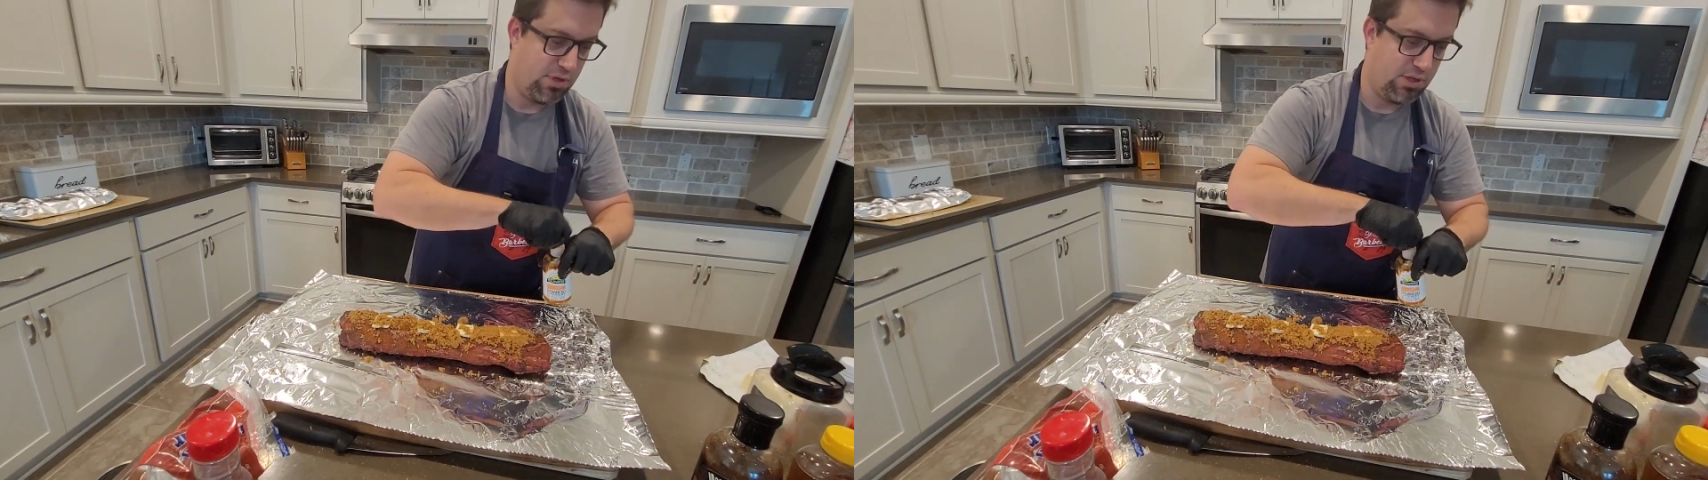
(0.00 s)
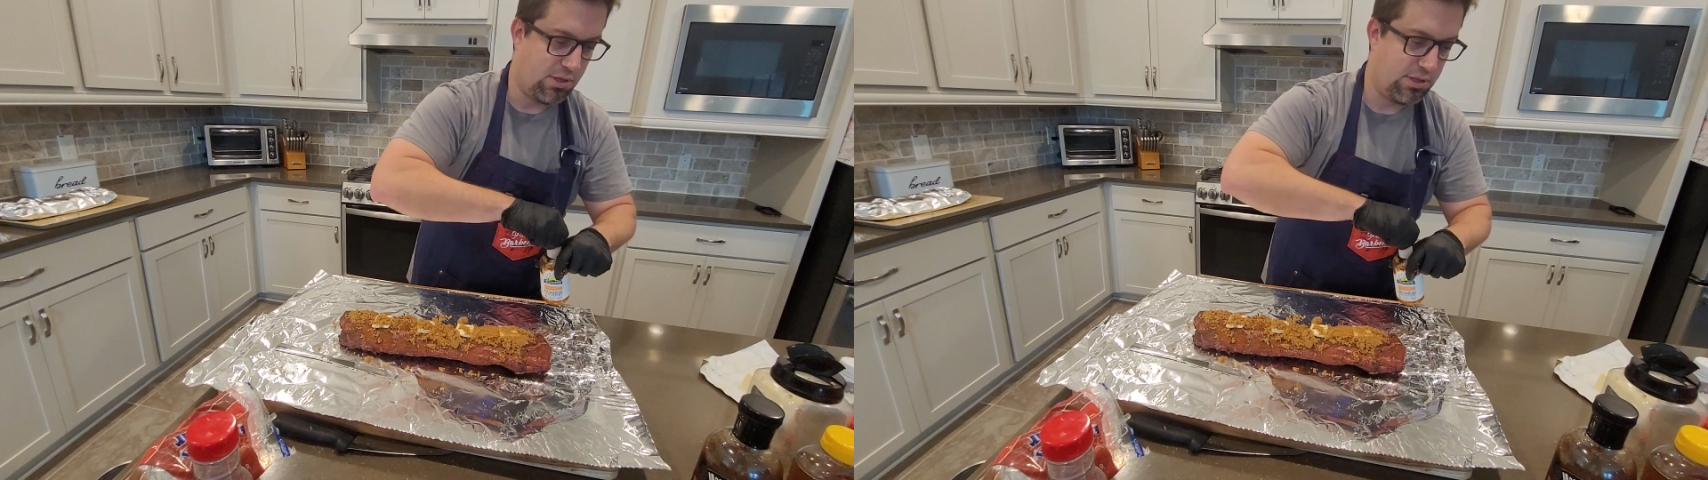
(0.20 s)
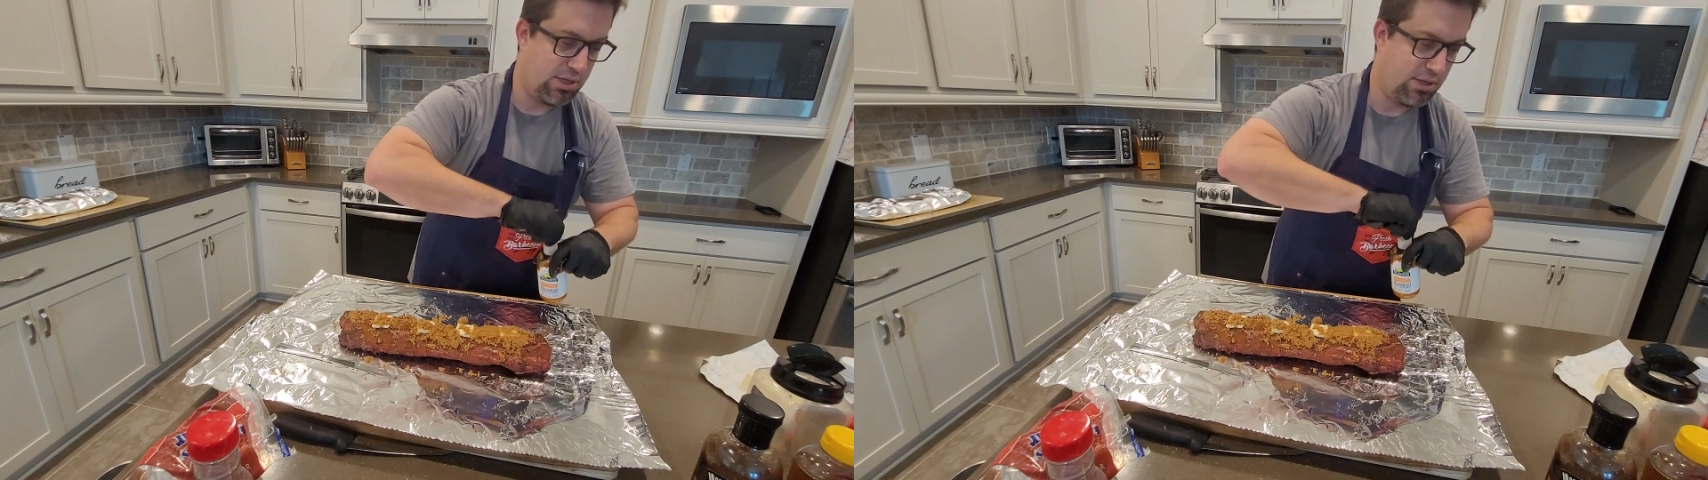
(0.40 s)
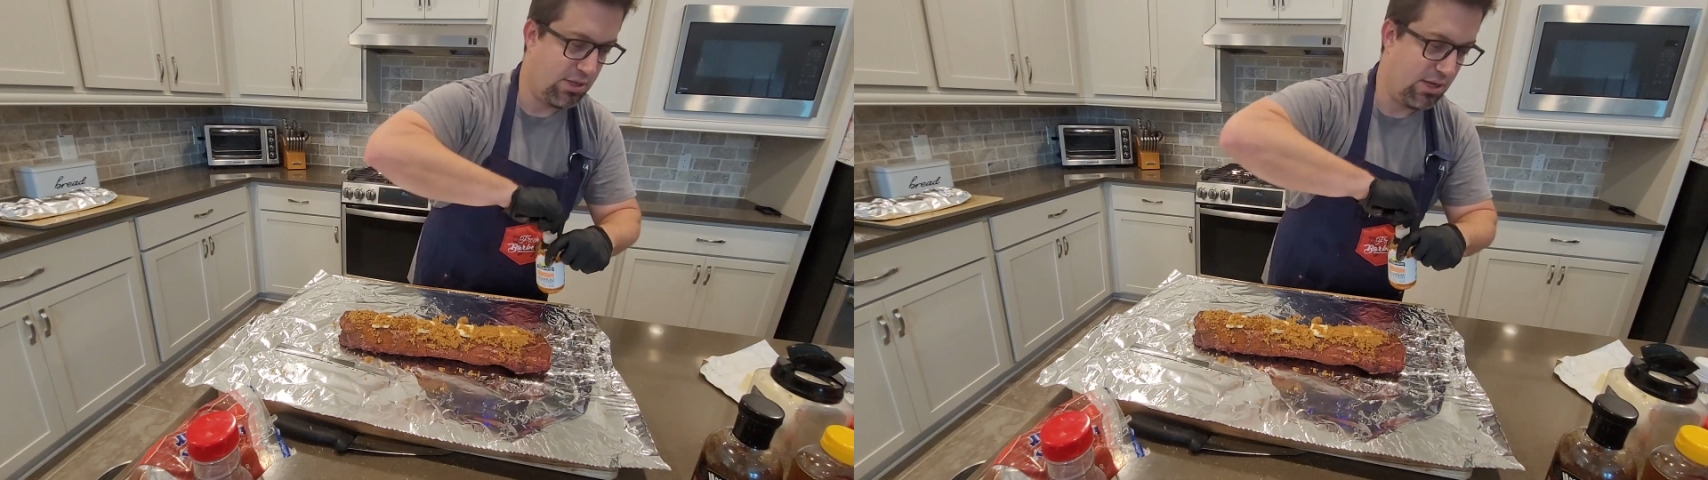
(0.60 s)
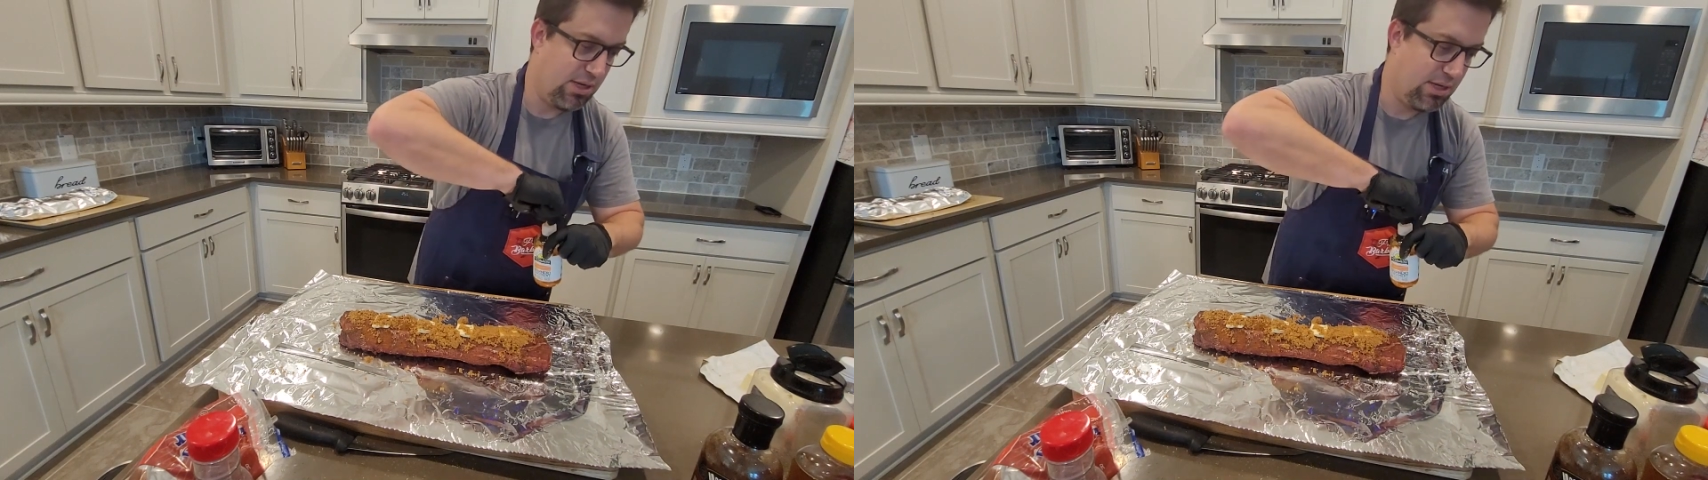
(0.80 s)
sauce at
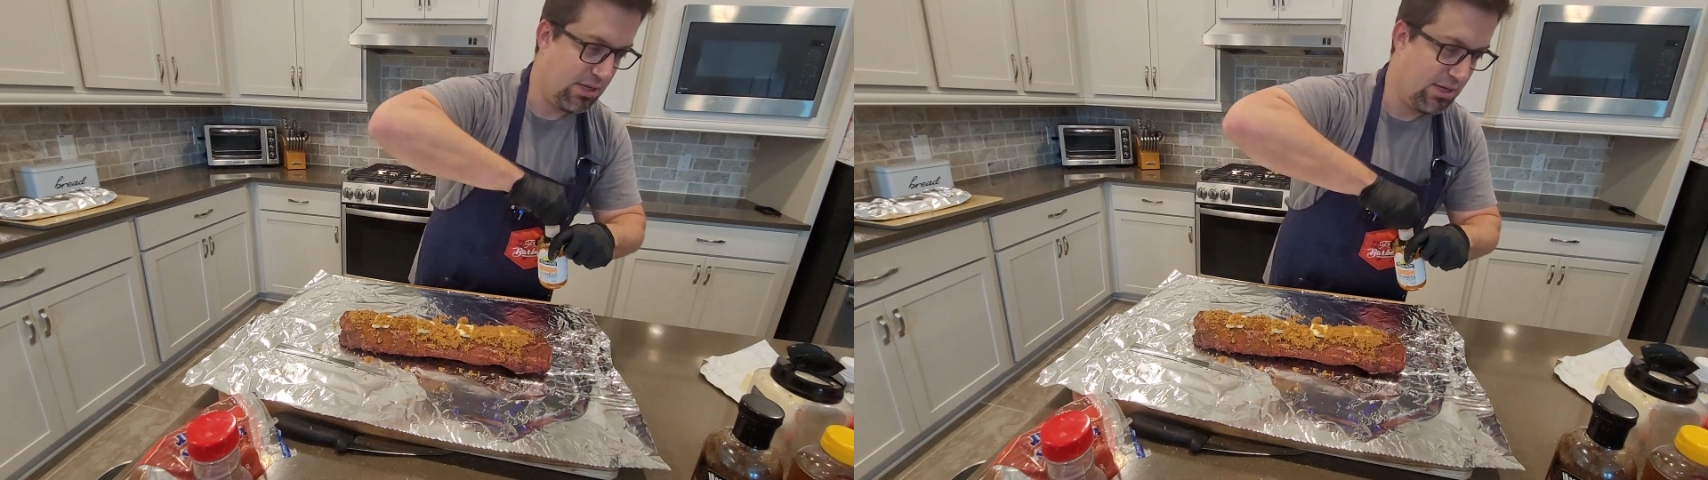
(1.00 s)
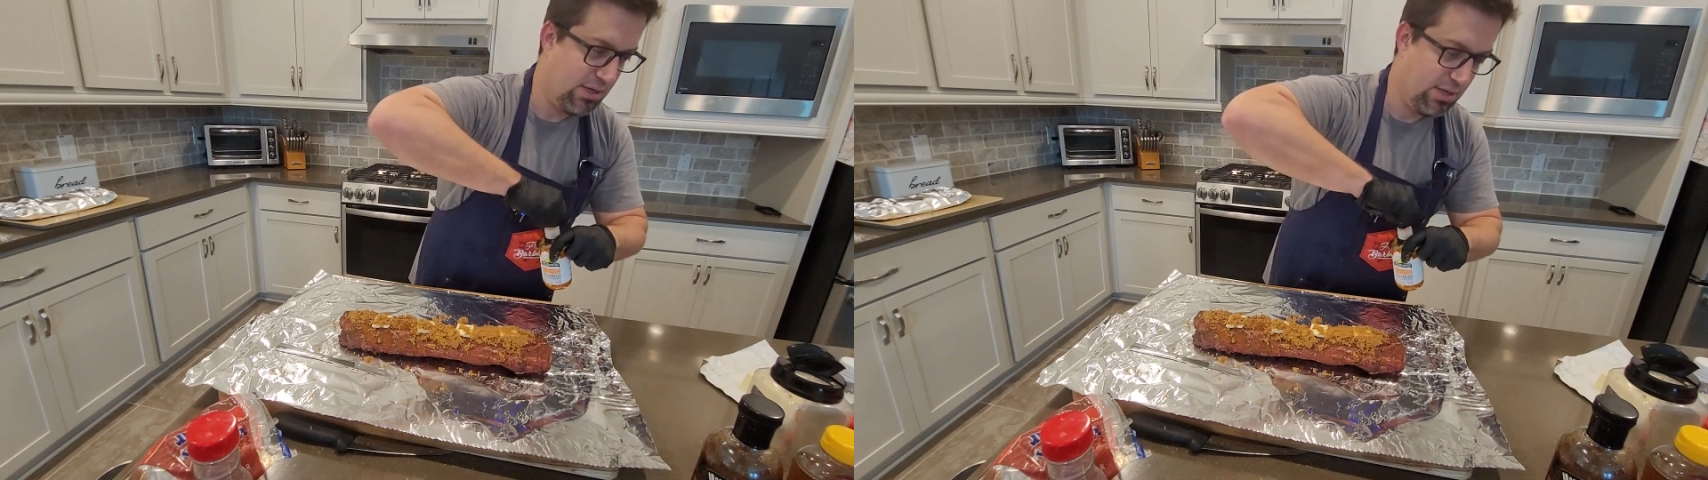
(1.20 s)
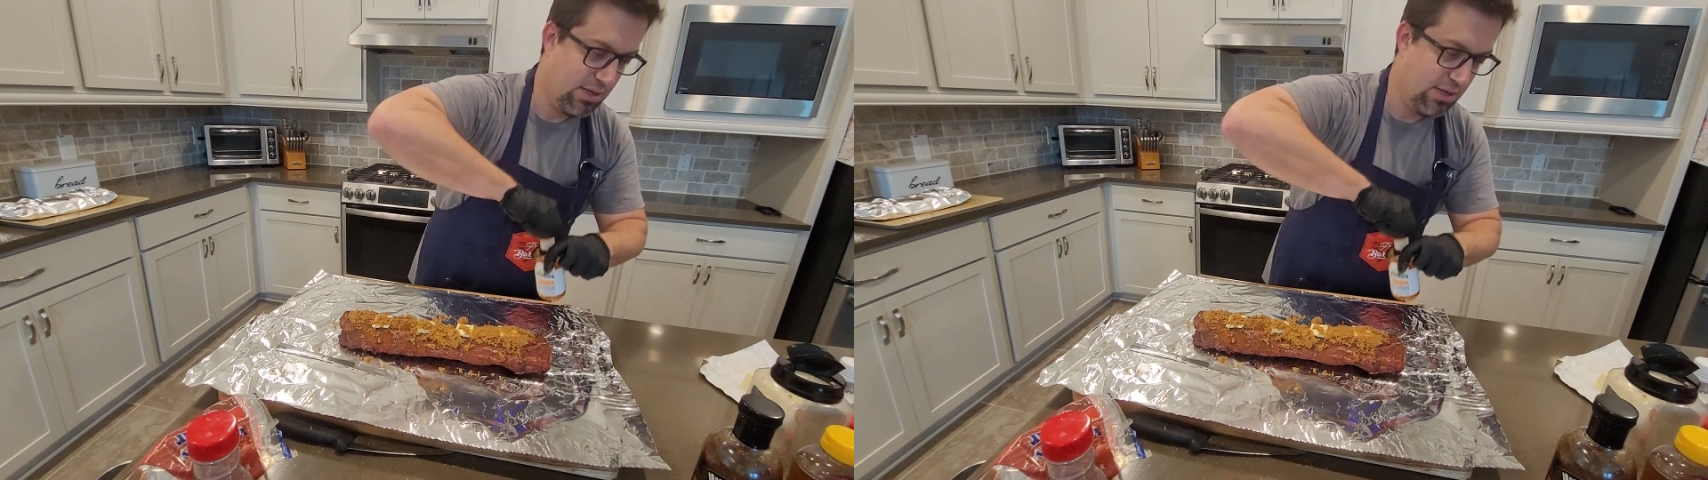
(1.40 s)
the end,